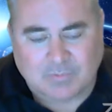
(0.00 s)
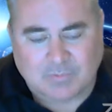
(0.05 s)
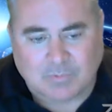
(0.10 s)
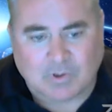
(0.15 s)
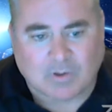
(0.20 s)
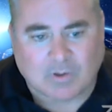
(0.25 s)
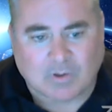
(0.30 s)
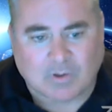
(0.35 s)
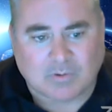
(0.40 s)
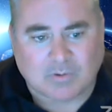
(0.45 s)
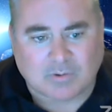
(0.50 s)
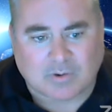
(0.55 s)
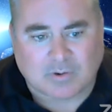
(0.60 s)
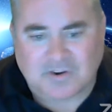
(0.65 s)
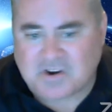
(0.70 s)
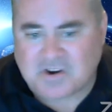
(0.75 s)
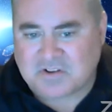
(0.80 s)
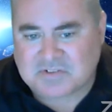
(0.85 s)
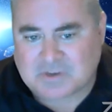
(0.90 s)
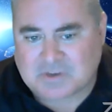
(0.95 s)
Well,
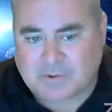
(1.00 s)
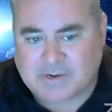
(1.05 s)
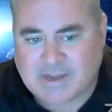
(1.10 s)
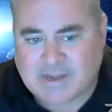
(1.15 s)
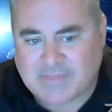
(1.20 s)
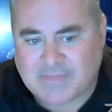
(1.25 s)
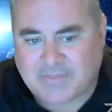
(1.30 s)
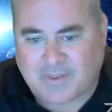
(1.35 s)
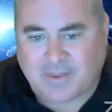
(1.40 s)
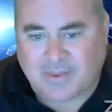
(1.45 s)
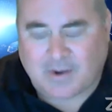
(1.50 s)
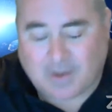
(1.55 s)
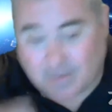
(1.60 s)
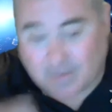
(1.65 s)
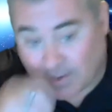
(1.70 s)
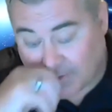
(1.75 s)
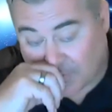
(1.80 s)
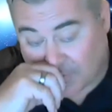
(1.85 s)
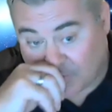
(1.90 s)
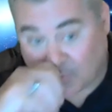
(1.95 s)
Cardano's already got that
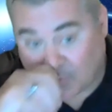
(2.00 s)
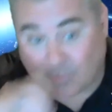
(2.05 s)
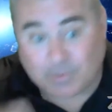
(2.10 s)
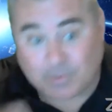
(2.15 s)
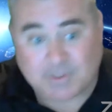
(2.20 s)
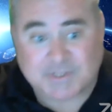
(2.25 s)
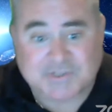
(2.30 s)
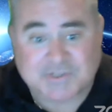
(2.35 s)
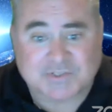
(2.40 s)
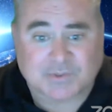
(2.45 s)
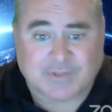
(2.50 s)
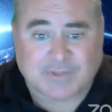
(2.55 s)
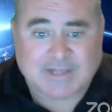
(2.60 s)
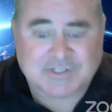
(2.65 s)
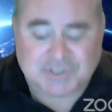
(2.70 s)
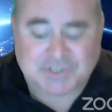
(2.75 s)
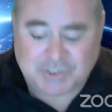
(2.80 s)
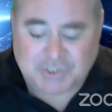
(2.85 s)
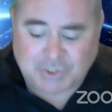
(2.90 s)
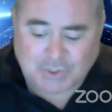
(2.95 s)
under the hood, so
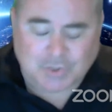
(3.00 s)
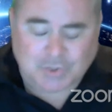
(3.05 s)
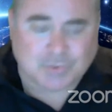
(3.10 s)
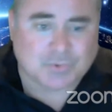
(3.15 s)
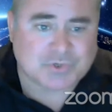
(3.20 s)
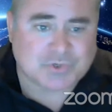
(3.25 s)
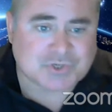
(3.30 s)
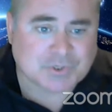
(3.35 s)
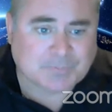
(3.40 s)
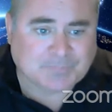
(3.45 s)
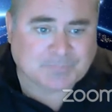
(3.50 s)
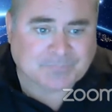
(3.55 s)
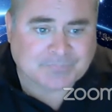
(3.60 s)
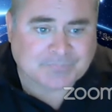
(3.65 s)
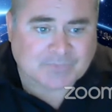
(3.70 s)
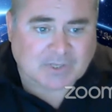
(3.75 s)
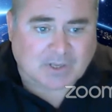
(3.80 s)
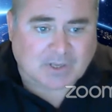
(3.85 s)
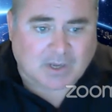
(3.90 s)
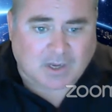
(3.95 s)
that's huge.
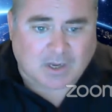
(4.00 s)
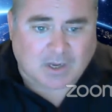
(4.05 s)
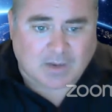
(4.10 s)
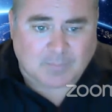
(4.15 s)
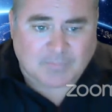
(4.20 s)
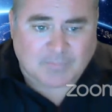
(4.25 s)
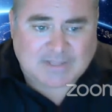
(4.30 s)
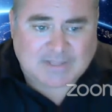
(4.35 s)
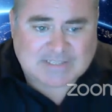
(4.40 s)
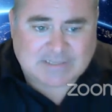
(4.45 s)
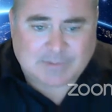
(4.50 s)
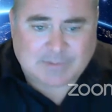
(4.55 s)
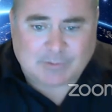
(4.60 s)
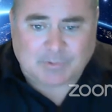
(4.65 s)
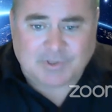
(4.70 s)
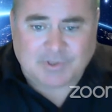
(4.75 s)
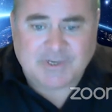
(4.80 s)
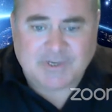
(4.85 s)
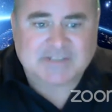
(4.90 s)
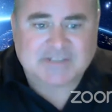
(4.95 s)
That's going to be
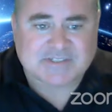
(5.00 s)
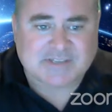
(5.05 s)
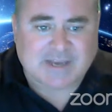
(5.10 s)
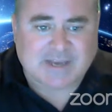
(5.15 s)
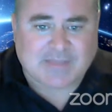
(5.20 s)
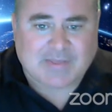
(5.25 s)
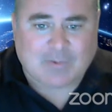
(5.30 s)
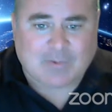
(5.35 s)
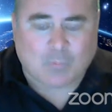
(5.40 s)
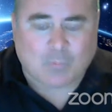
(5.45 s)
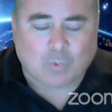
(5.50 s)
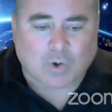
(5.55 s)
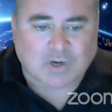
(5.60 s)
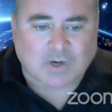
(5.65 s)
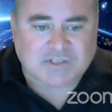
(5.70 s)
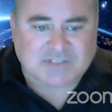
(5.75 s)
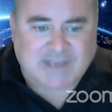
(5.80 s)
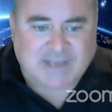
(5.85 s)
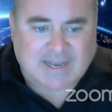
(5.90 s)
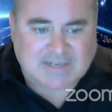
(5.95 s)
really neat to see how that
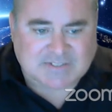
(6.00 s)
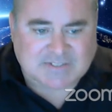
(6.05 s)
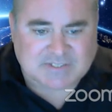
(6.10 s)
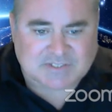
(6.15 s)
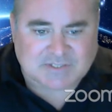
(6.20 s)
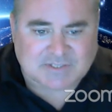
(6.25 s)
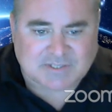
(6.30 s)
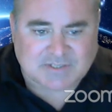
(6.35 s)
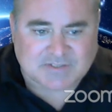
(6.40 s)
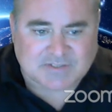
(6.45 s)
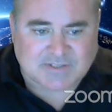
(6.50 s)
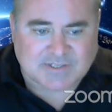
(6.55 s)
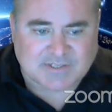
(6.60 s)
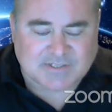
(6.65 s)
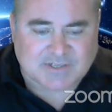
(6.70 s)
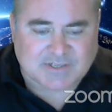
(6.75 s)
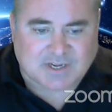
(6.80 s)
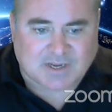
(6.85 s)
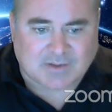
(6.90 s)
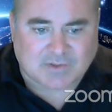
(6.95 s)
works as
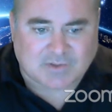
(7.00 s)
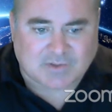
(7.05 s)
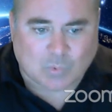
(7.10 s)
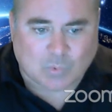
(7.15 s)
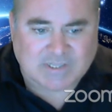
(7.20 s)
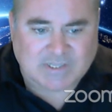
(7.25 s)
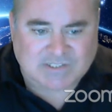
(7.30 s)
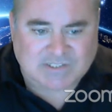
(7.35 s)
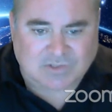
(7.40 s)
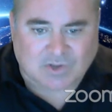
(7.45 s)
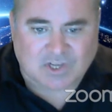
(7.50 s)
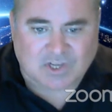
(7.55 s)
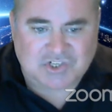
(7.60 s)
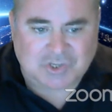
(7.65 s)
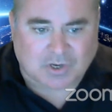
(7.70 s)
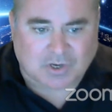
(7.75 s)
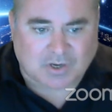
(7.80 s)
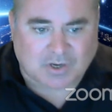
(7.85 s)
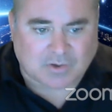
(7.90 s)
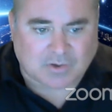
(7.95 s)
these coins launch
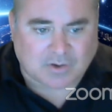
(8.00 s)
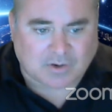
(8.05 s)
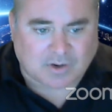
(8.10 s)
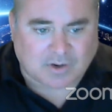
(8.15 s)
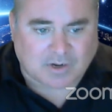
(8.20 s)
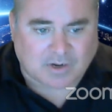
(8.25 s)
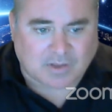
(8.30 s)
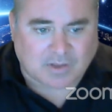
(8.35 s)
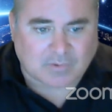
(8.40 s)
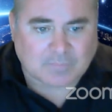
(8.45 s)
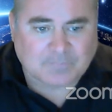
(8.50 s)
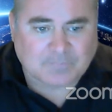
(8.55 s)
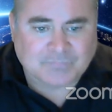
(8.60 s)
on Cardano.